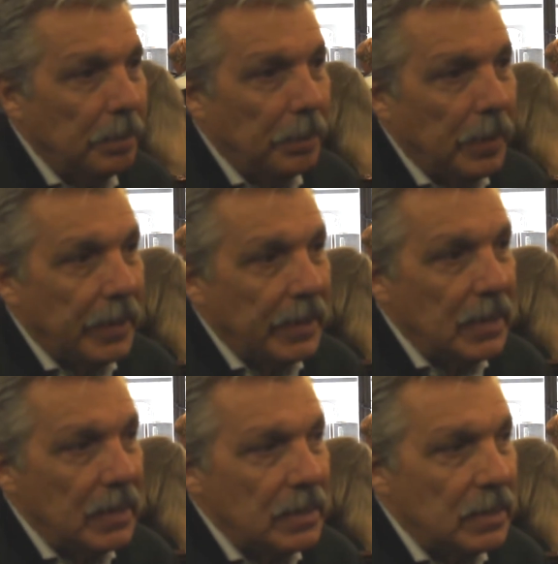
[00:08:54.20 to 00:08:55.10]
but it
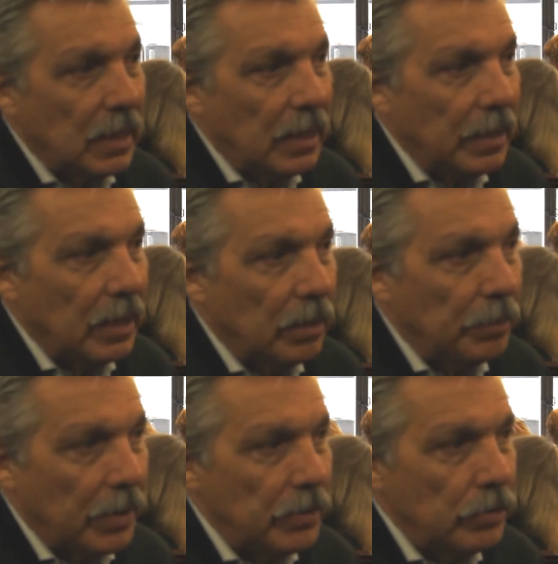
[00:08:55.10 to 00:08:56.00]
is uh, in
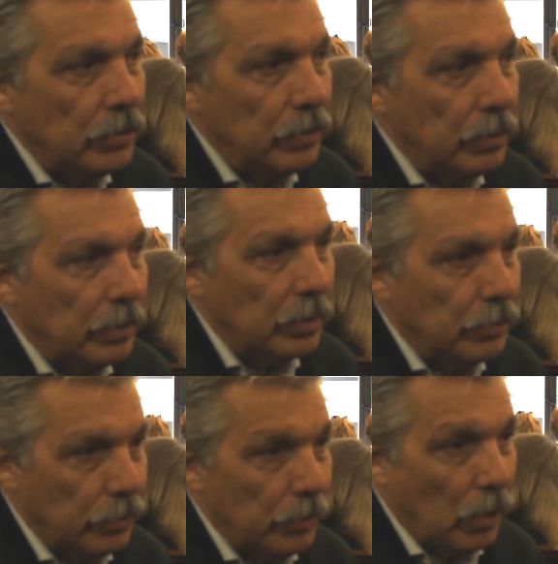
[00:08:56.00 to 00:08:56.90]
comparison to the
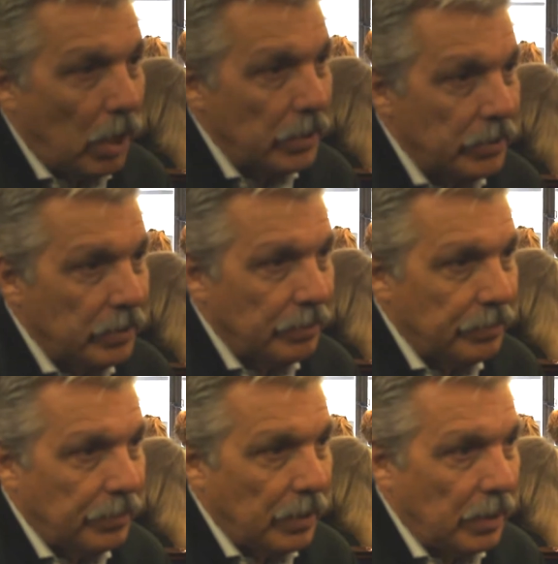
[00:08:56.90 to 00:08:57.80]
true cost of,
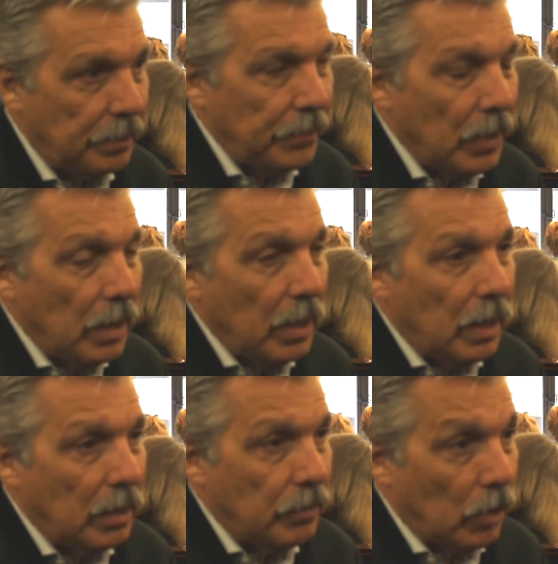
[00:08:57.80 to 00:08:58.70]

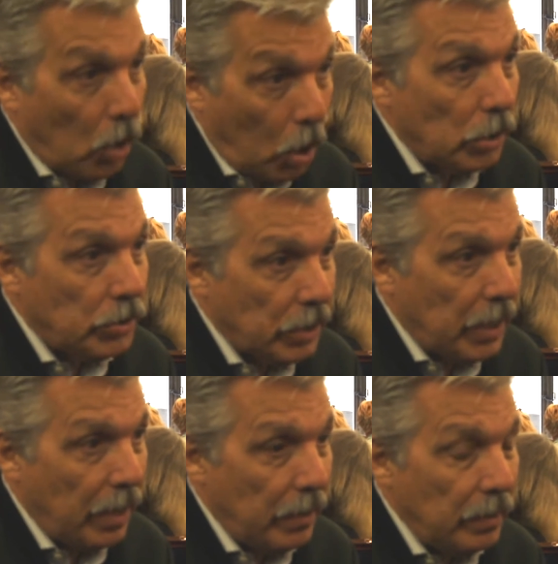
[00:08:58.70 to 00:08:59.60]
uh, of oncology
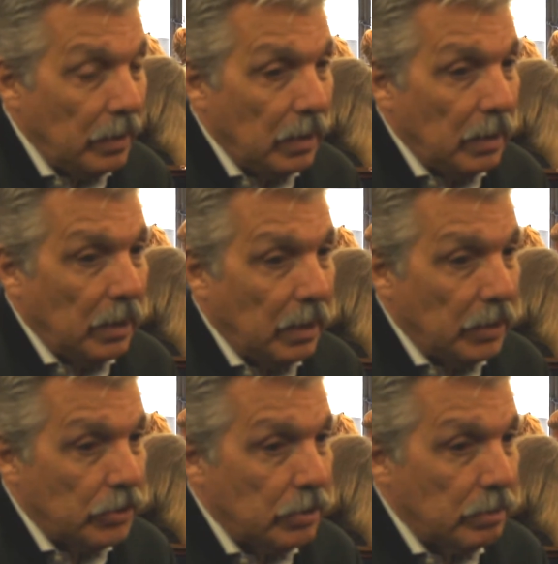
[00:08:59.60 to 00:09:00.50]
care, yeah. it
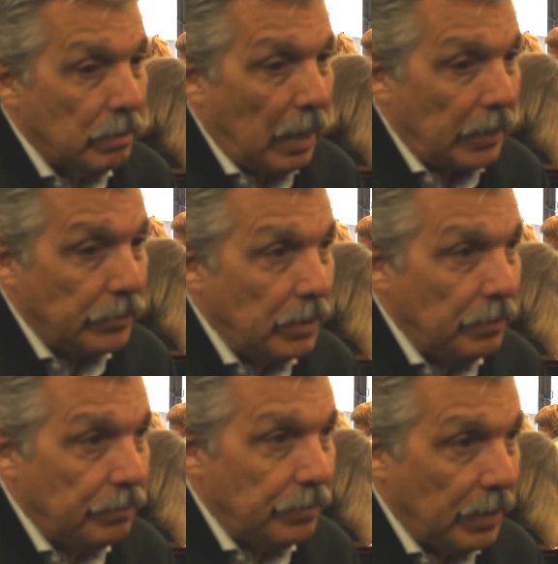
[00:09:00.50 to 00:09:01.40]
is
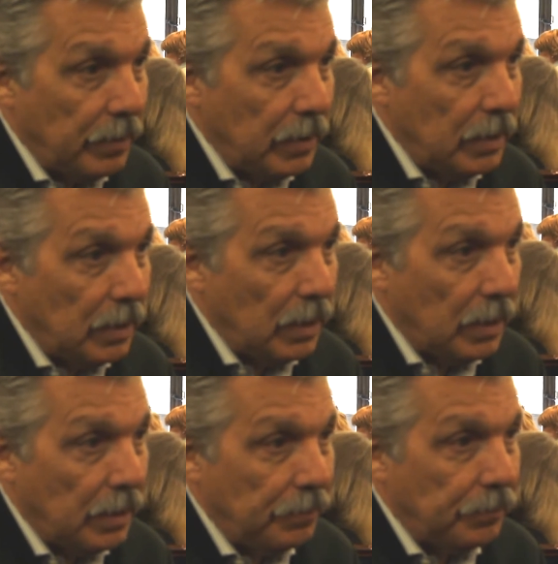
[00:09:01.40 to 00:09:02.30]
actually very, uh,